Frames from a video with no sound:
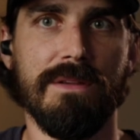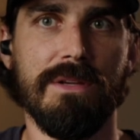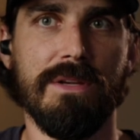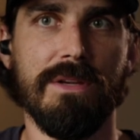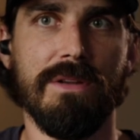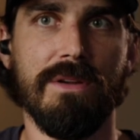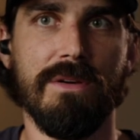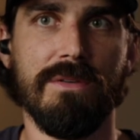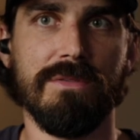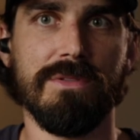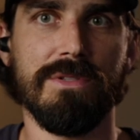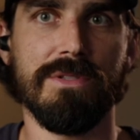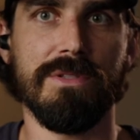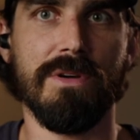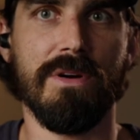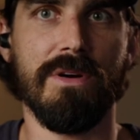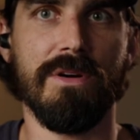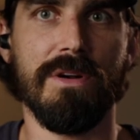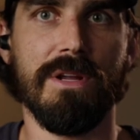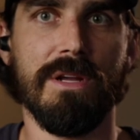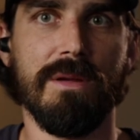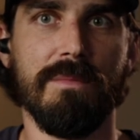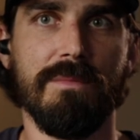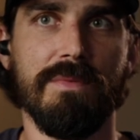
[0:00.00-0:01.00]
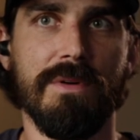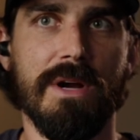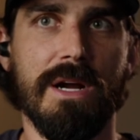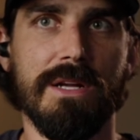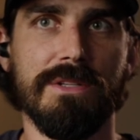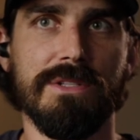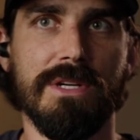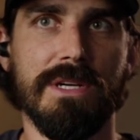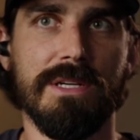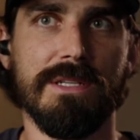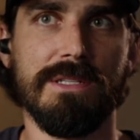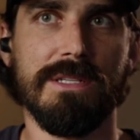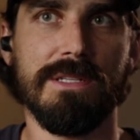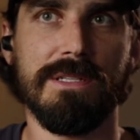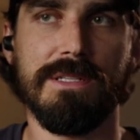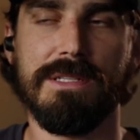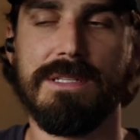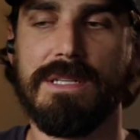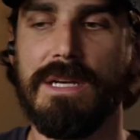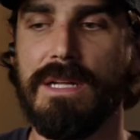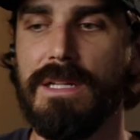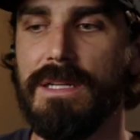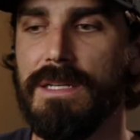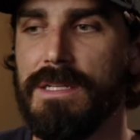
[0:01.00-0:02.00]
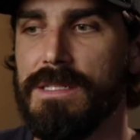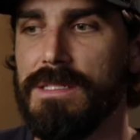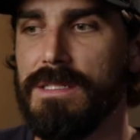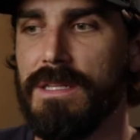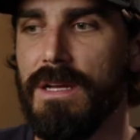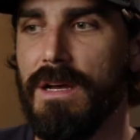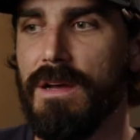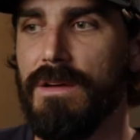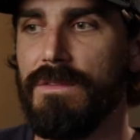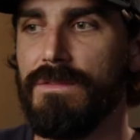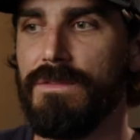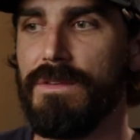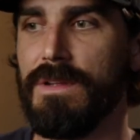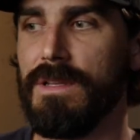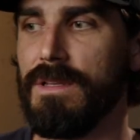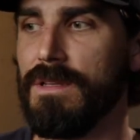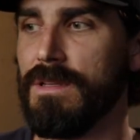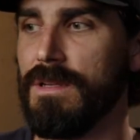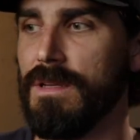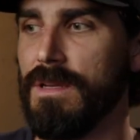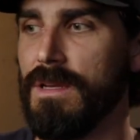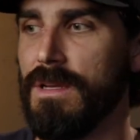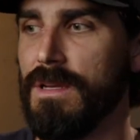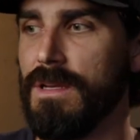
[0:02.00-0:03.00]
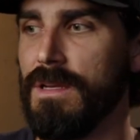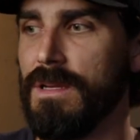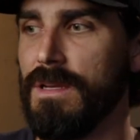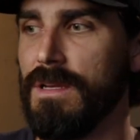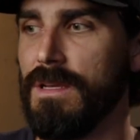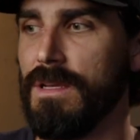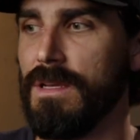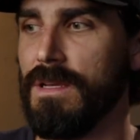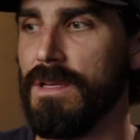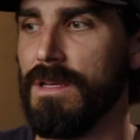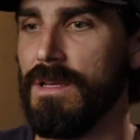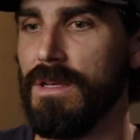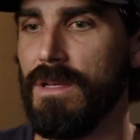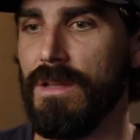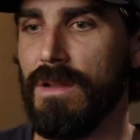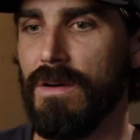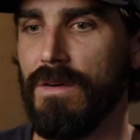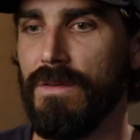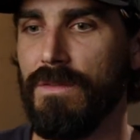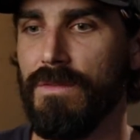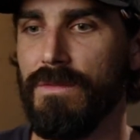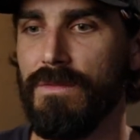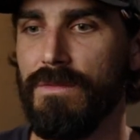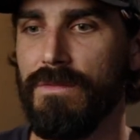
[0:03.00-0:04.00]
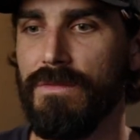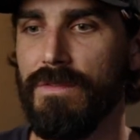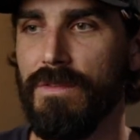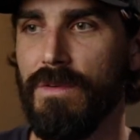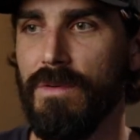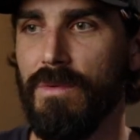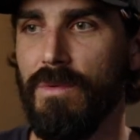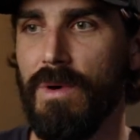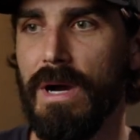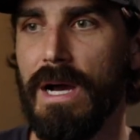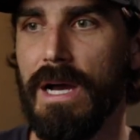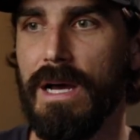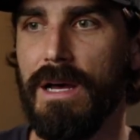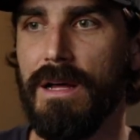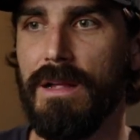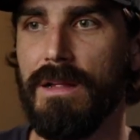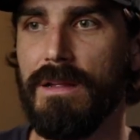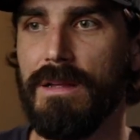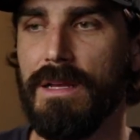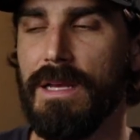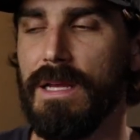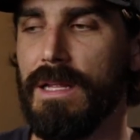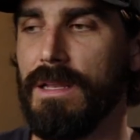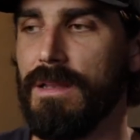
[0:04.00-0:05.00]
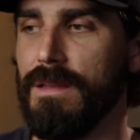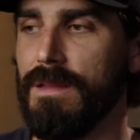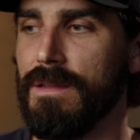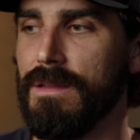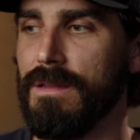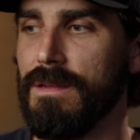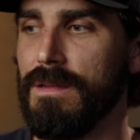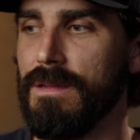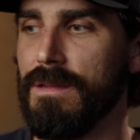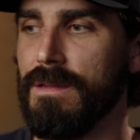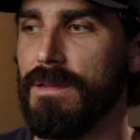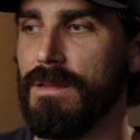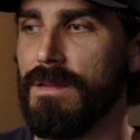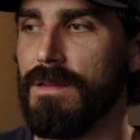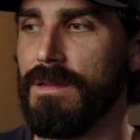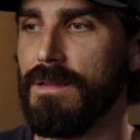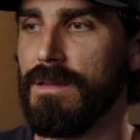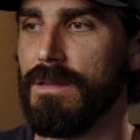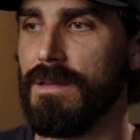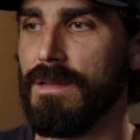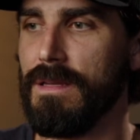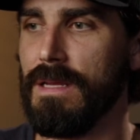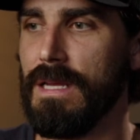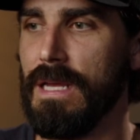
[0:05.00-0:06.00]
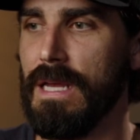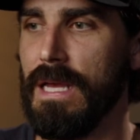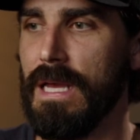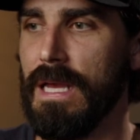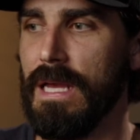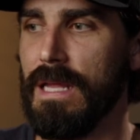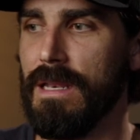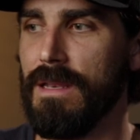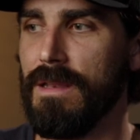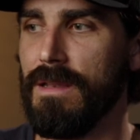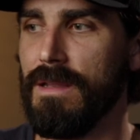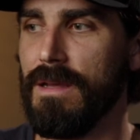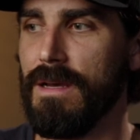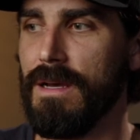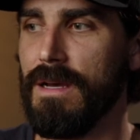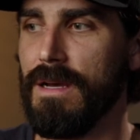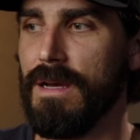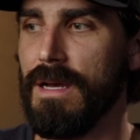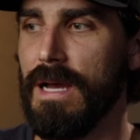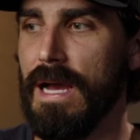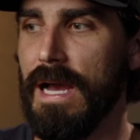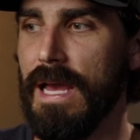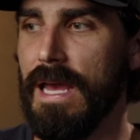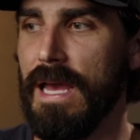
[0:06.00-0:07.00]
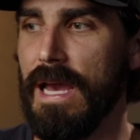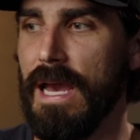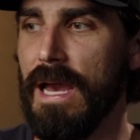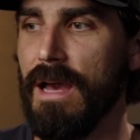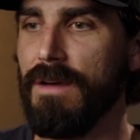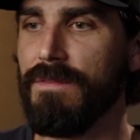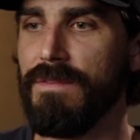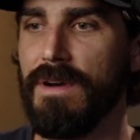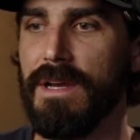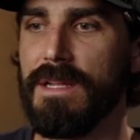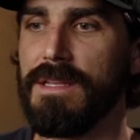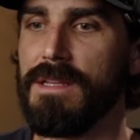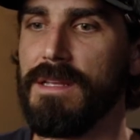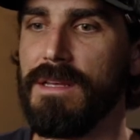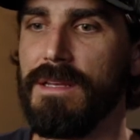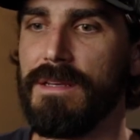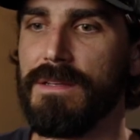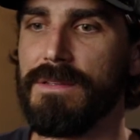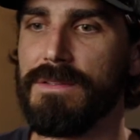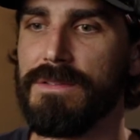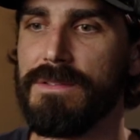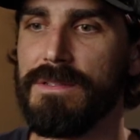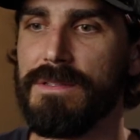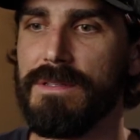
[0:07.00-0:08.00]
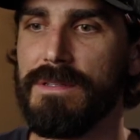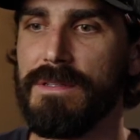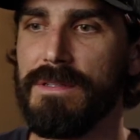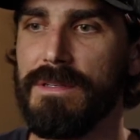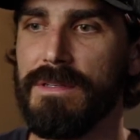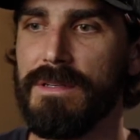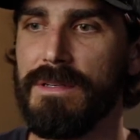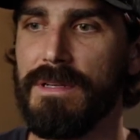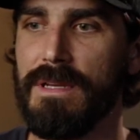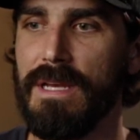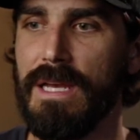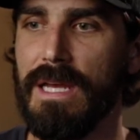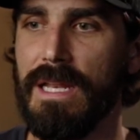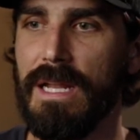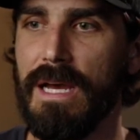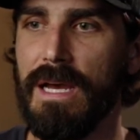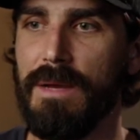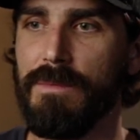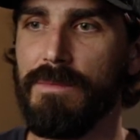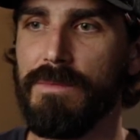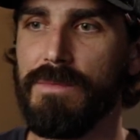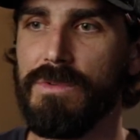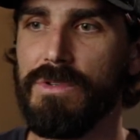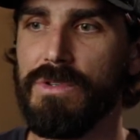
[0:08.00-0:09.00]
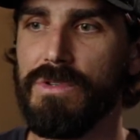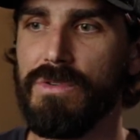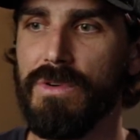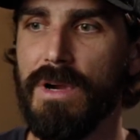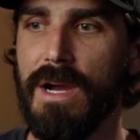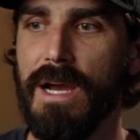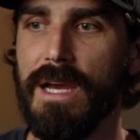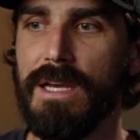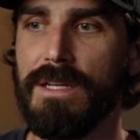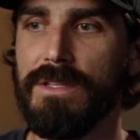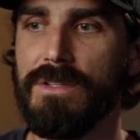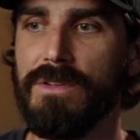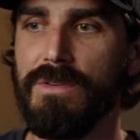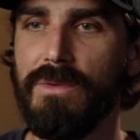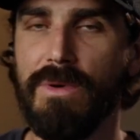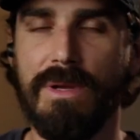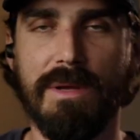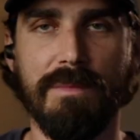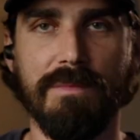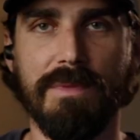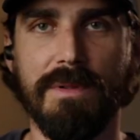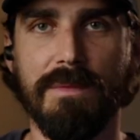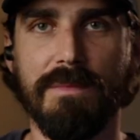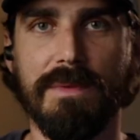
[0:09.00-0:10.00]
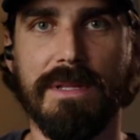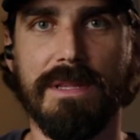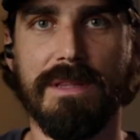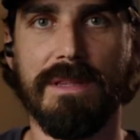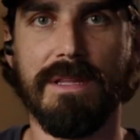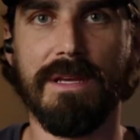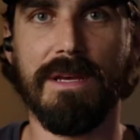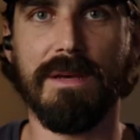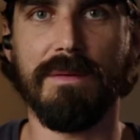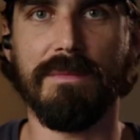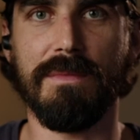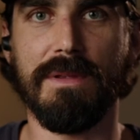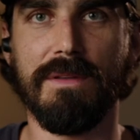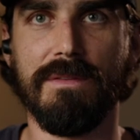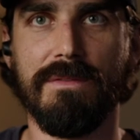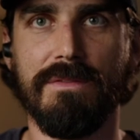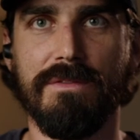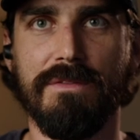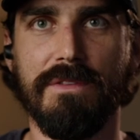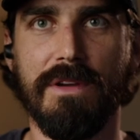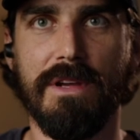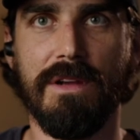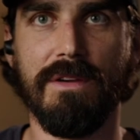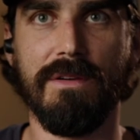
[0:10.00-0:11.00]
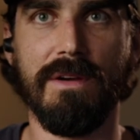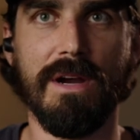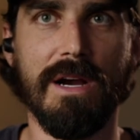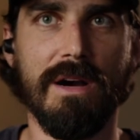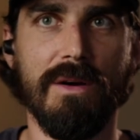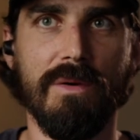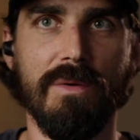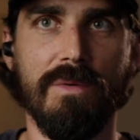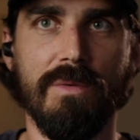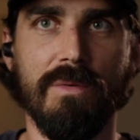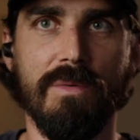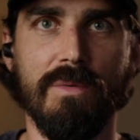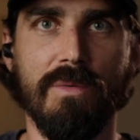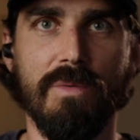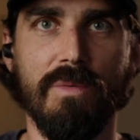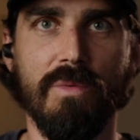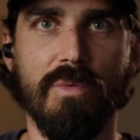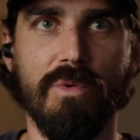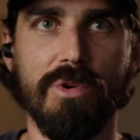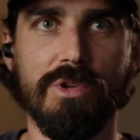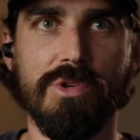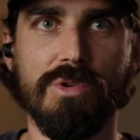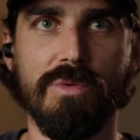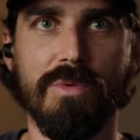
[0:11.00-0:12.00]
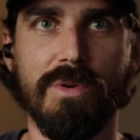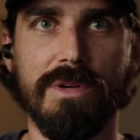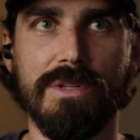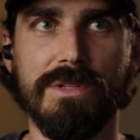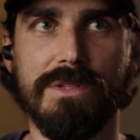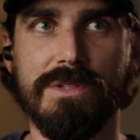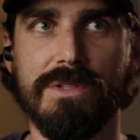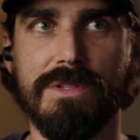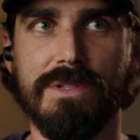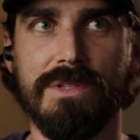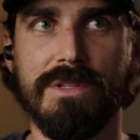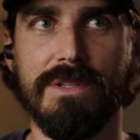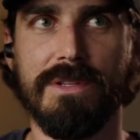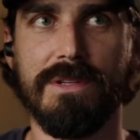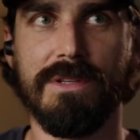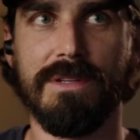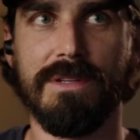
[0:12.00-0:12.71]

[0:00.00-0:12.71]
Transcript: you know, starting projects and selling stuff and, you know, for a while. And I have ideas, and I'm trying to implement them and figure out which ones,